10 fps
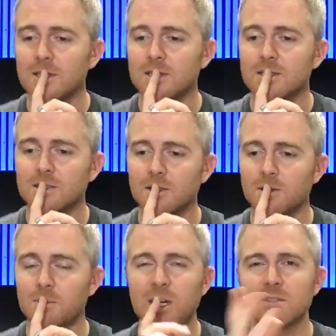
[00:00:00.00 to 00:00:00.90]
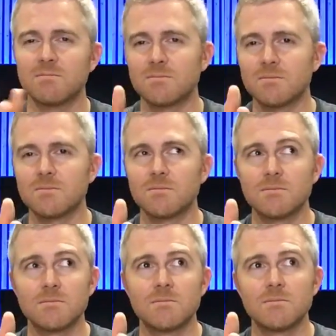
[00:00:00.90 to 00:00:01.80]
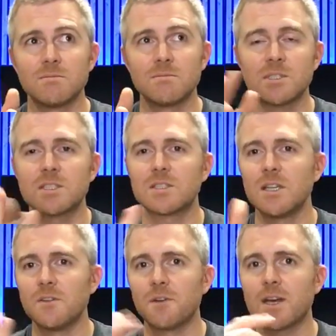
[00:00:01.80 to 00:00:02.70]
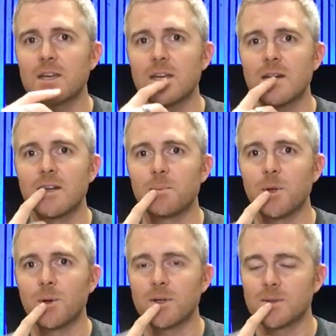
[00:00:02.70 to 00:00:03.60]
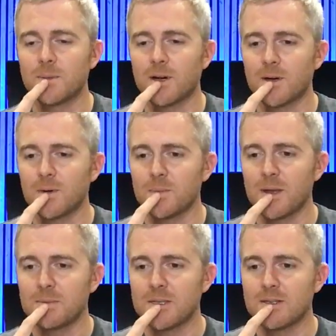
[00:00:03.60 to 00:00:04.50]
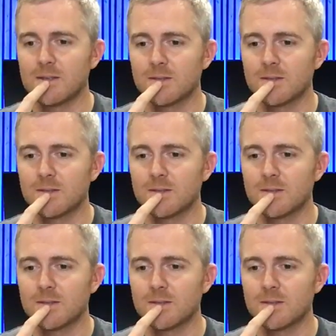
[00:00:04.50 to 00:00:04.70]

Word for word: So I might mm, see if I can get it uploaded tomorrow maybe,